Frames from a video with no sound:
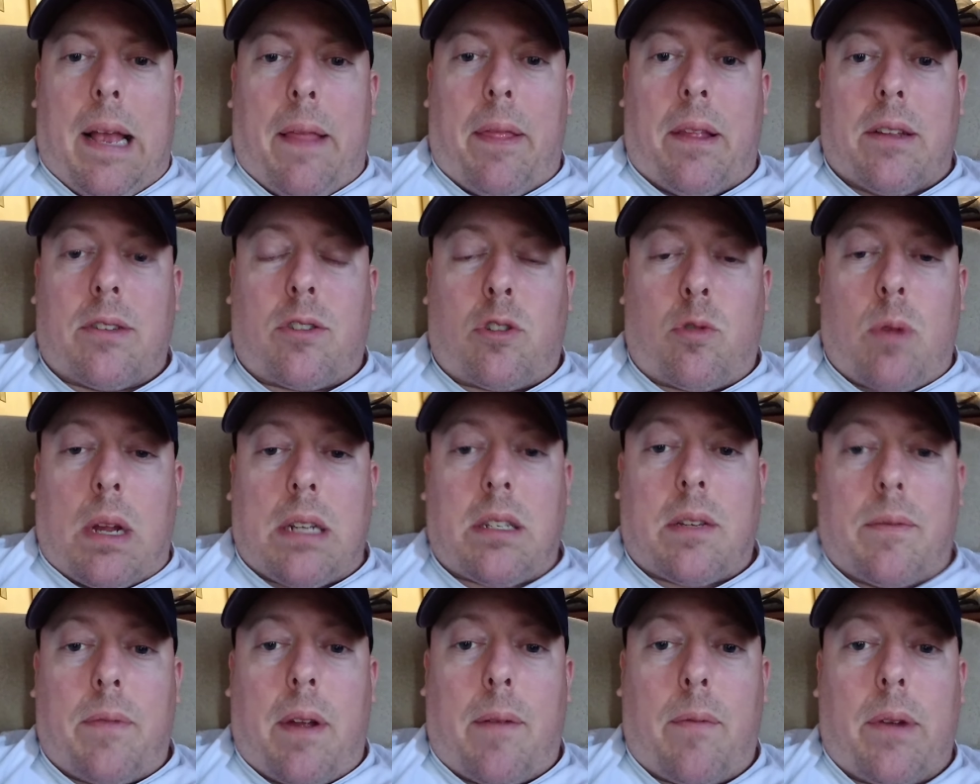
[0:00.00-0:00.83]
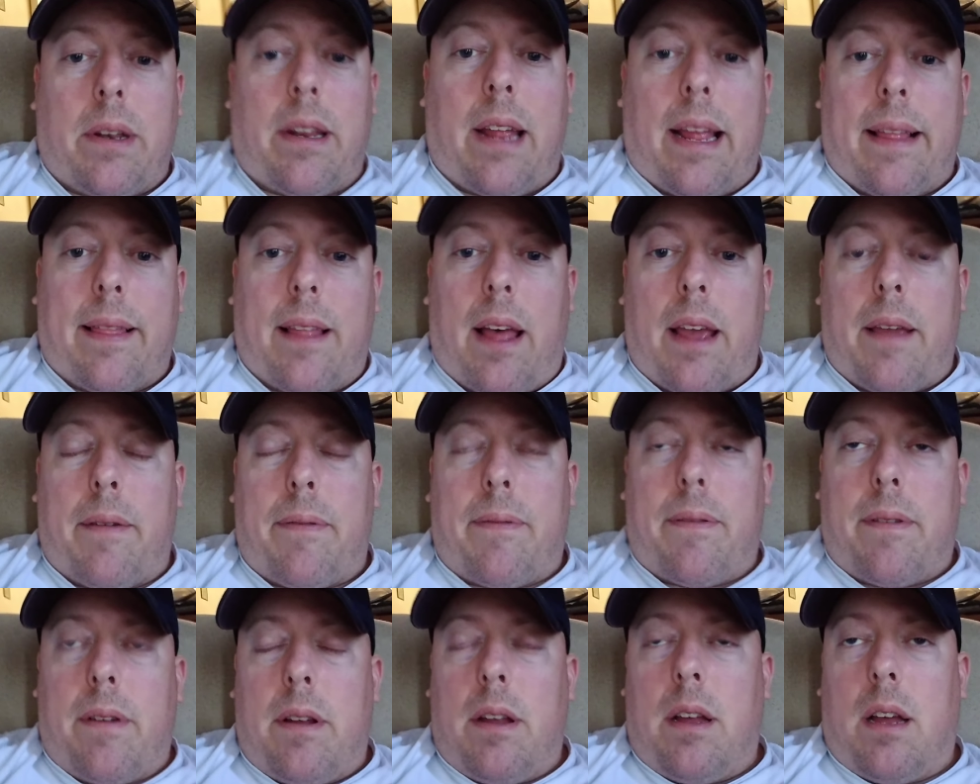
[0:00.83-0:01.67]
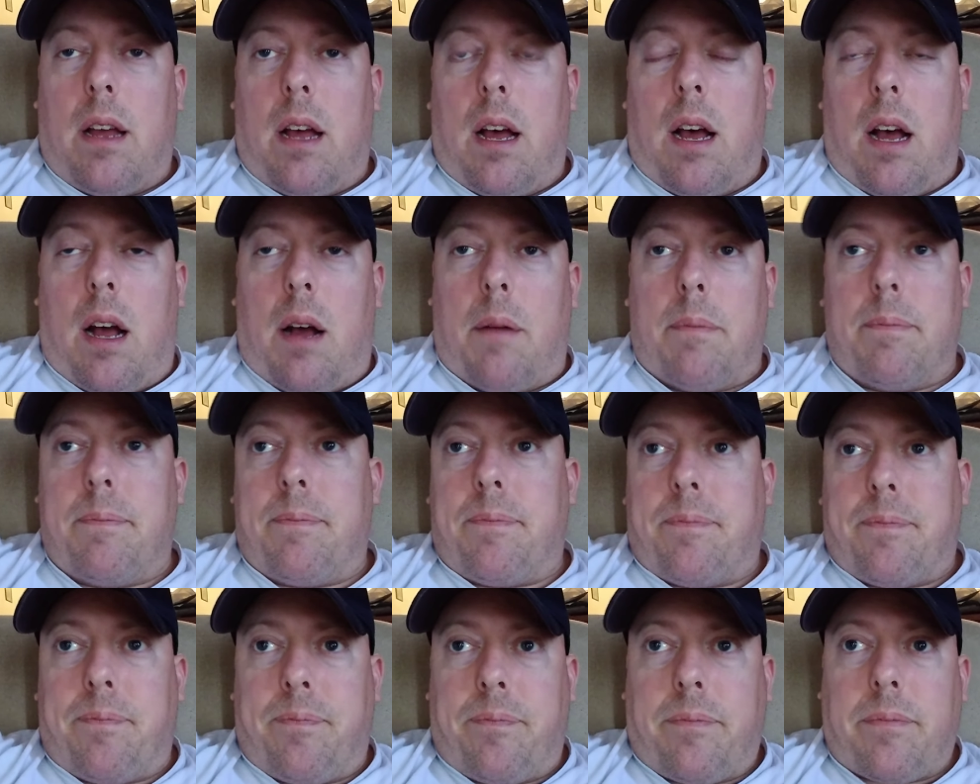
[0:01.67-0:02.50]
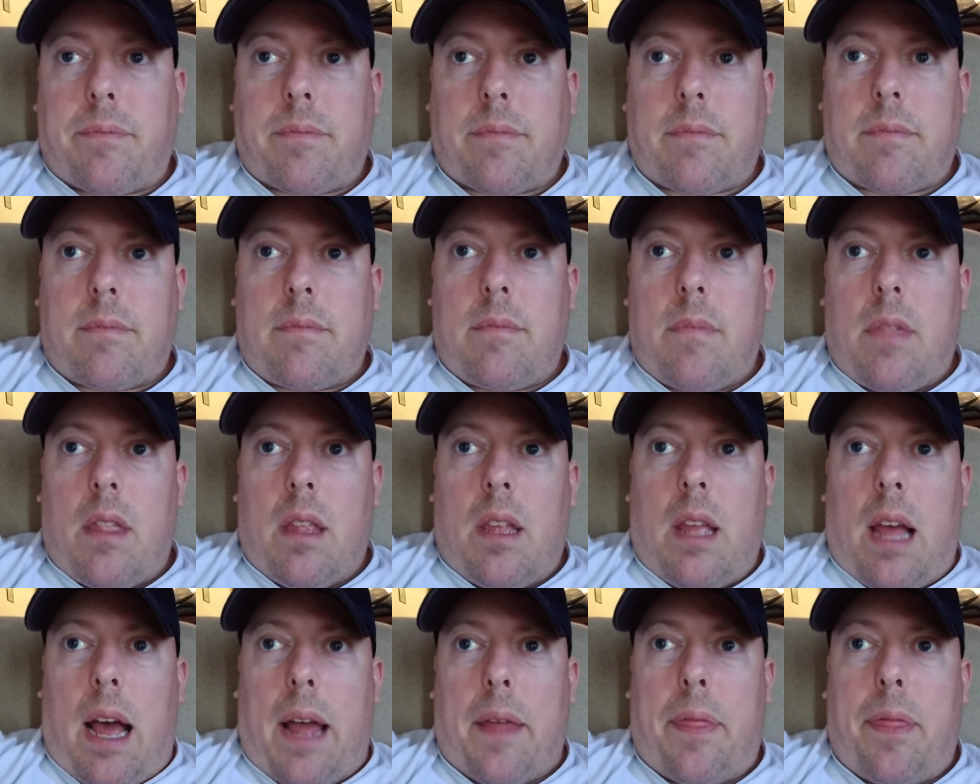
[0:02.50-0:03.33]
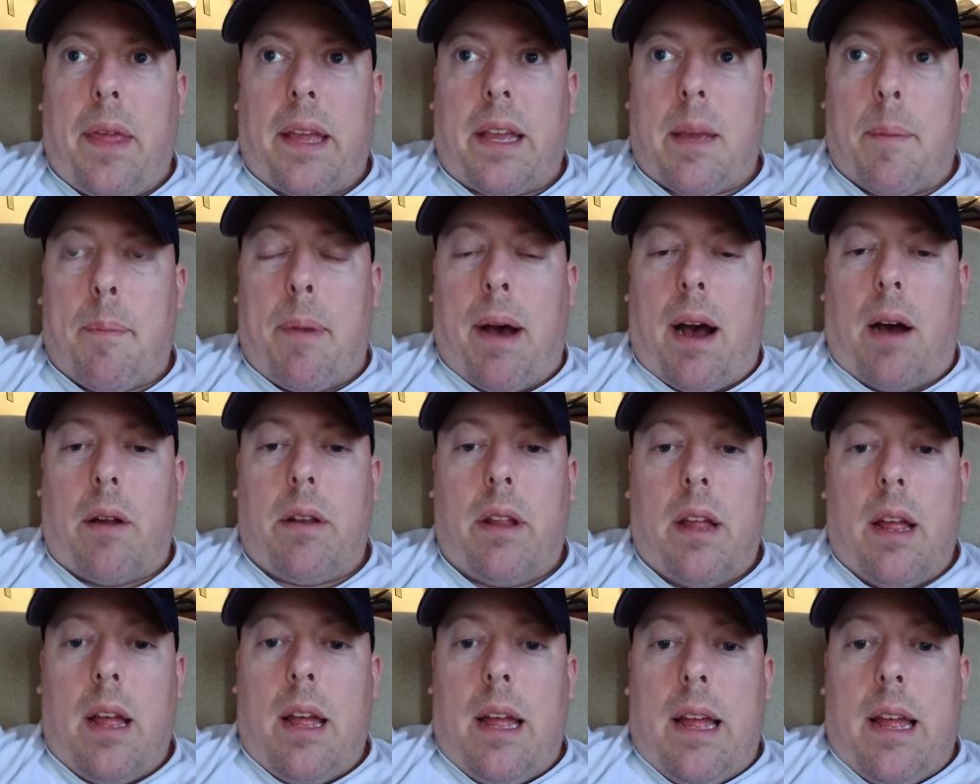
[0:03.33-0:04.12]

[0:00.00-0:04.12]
the stress of everyday life. I think about